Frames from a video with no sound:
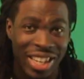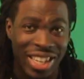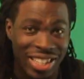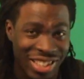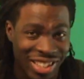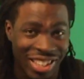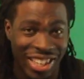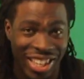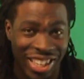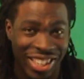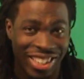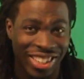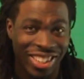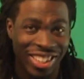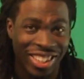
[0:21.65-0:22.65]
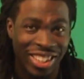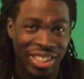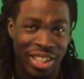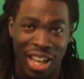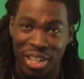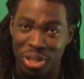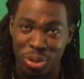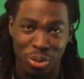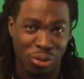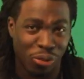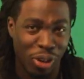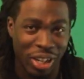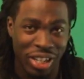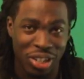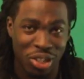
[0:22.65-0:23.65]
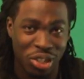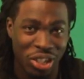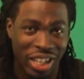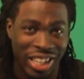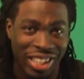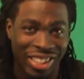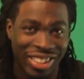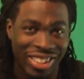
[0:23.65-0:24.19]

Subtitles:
It's lit. That show's funny as shit.